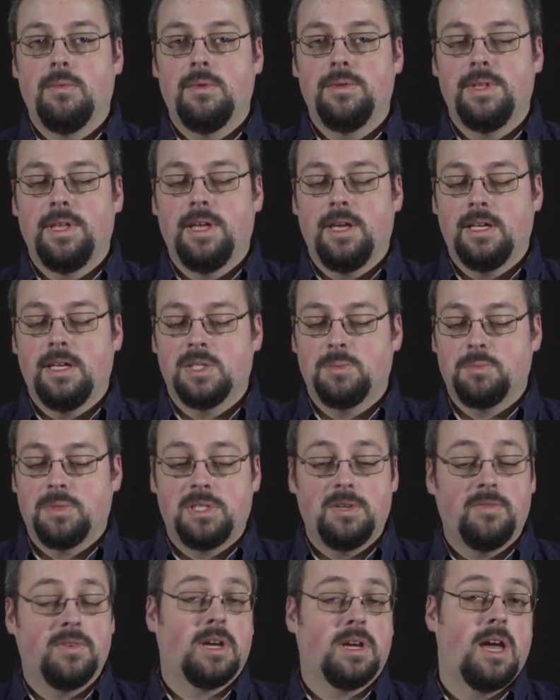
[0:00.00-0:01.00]
a
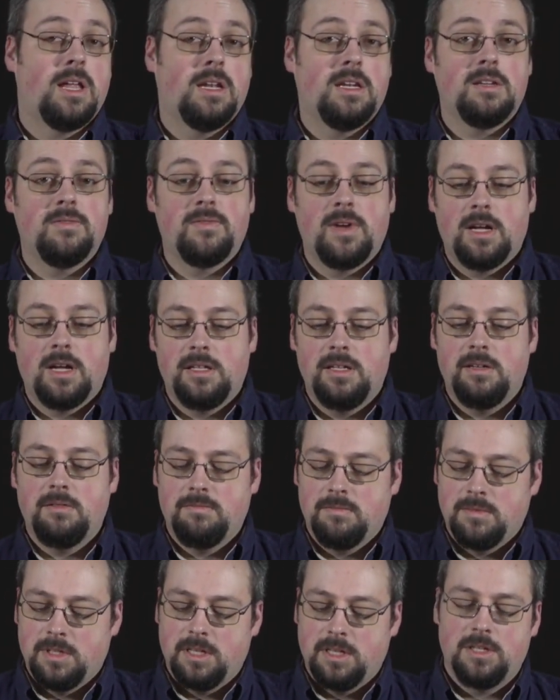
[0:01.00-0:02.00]
specific ND
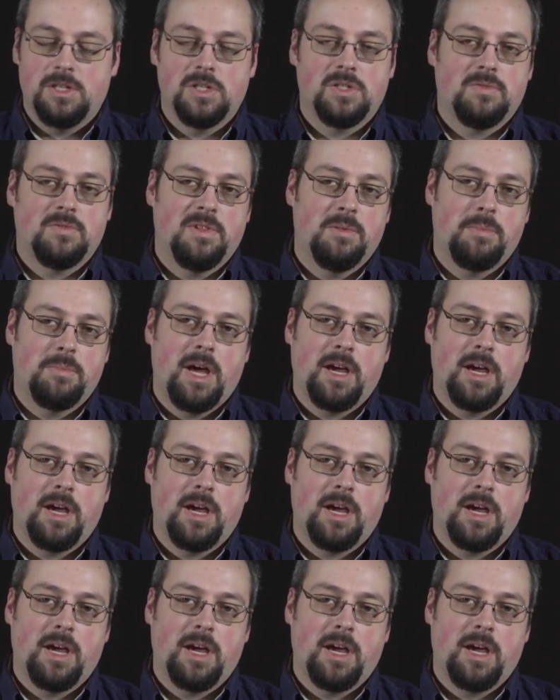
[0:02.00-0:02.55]
value and just flip